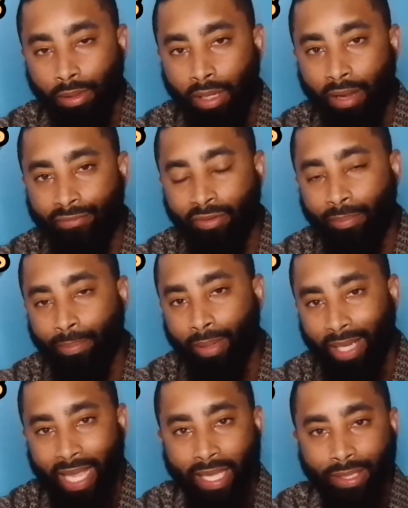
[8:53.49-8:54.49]
come from
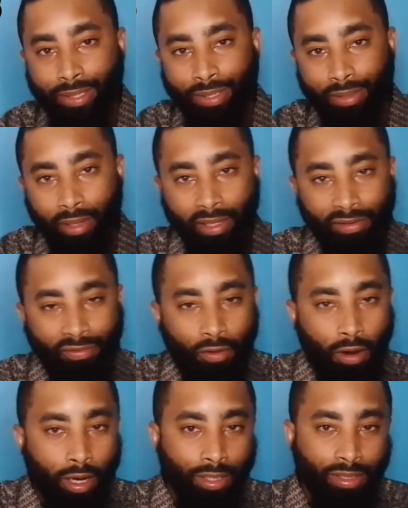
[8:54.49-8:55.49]
plants as
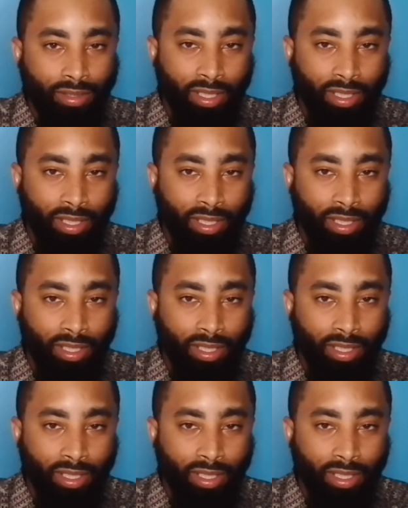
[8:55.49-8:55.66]
far as